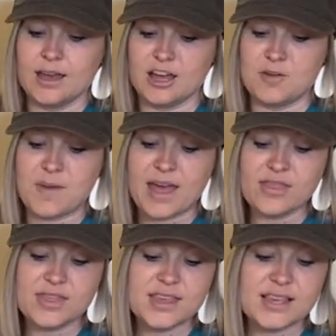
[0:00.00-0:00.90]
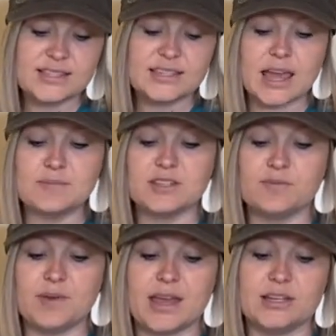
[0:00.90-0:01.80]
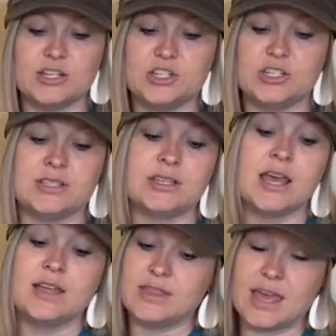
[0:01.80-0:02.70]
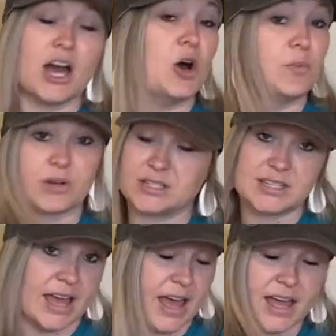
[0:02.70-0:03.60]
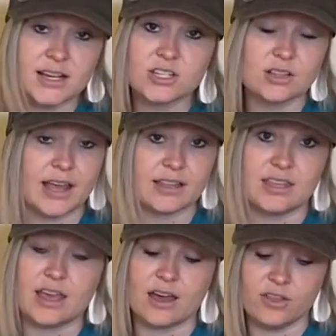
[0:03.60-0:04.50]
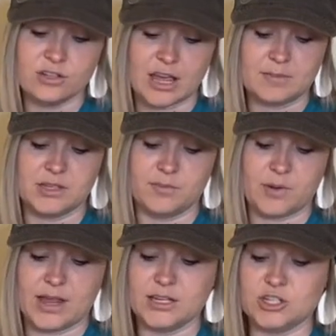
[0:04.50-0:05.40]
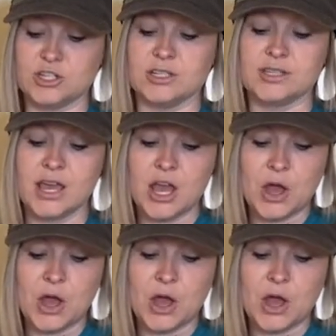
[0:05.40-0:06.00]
And these types of bandages, they help protect like the other types of bandages.